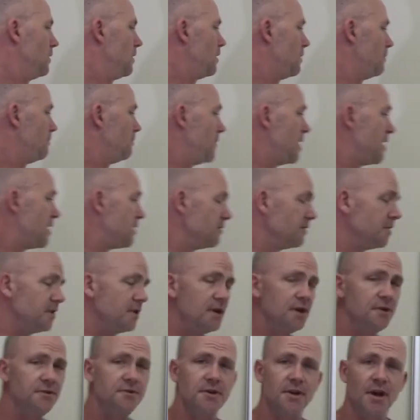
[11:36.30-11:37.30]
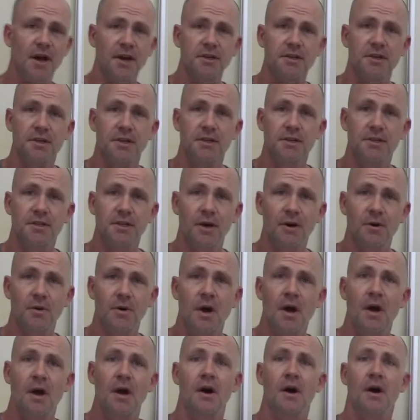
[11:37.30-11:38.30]
Make an introduction.
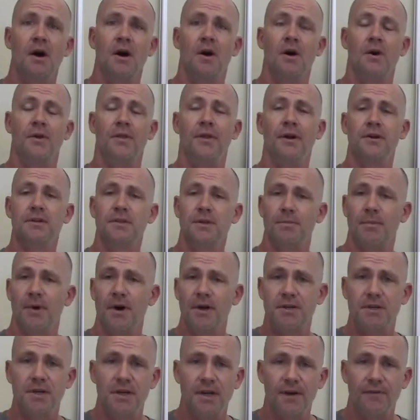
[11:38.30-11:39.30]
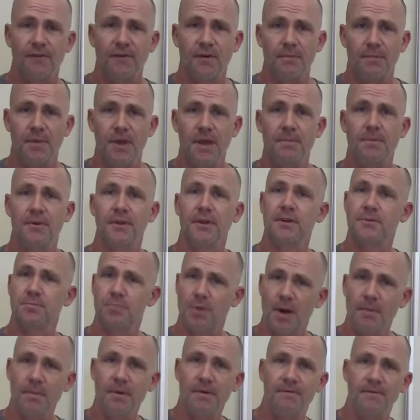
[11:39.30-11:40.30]
So there's a bunch of different people. There's
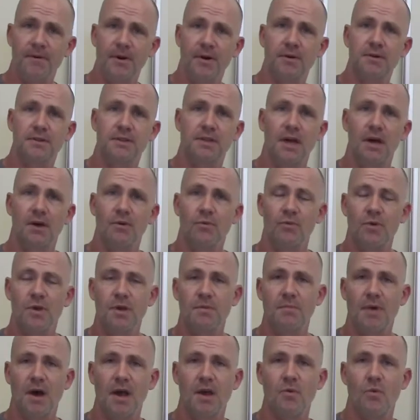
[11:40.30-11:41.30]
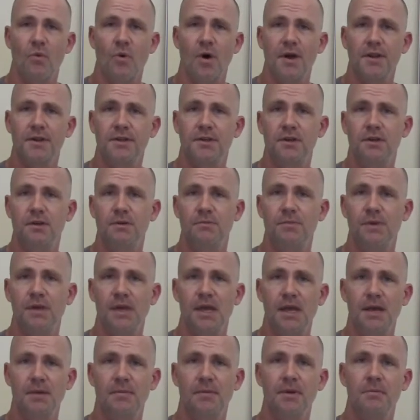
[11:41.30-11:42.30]
probably folks that we might want to
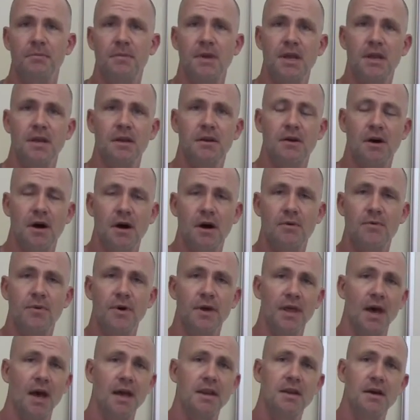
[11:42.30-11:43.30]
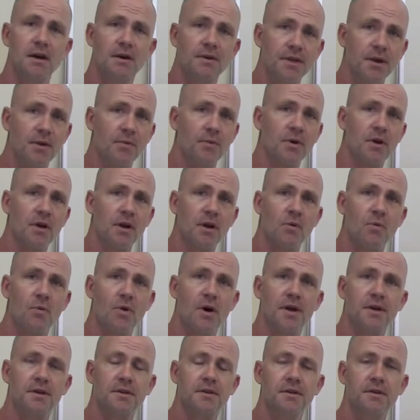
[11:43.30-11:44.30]
be able to meet and talk with. I know that we're going to
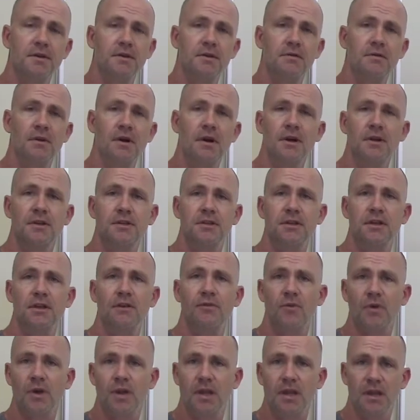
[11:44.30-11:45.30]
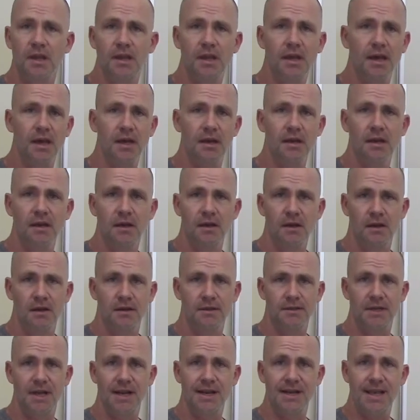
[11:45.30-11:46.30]
want to see if we can get
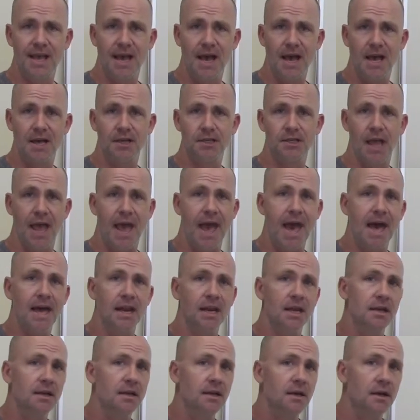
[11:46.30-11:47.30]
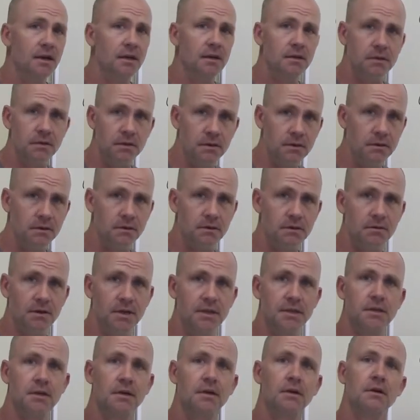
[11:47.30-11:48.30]
ZenCash added to
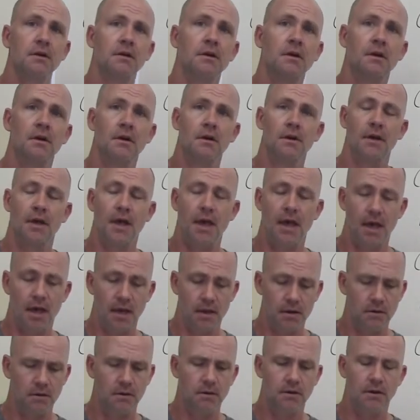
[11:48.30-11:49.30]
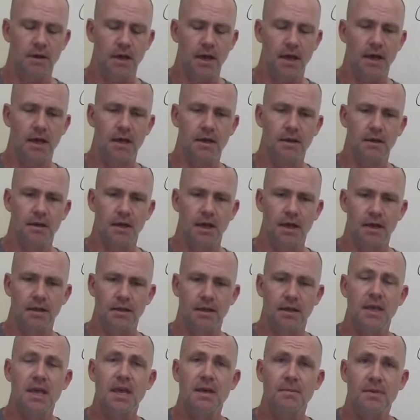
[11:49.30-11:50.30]
Trezor and
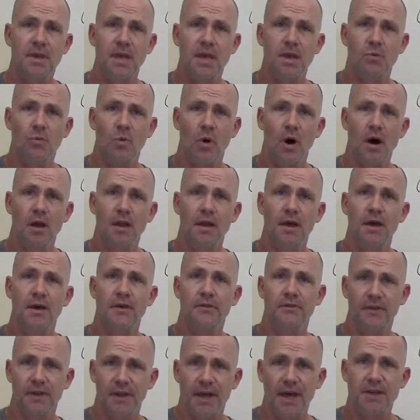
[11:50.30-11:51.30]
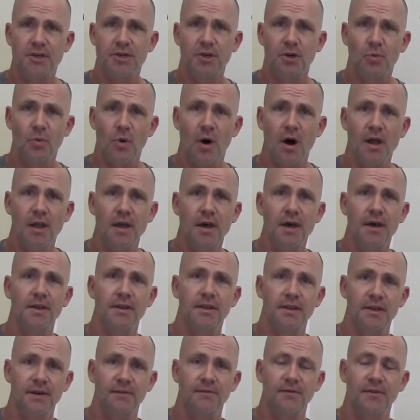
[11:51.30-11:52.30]
the Key wallet and the Ledger wallet
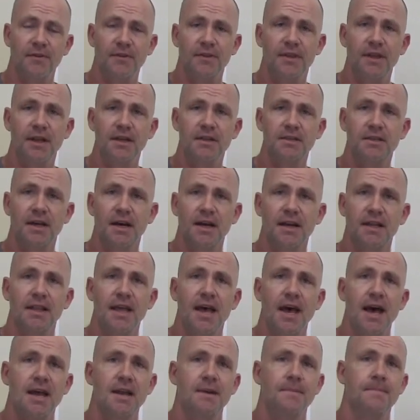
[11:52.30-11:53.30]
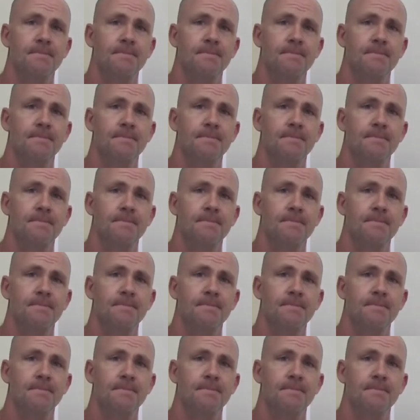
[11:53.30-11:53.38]
and different things like that.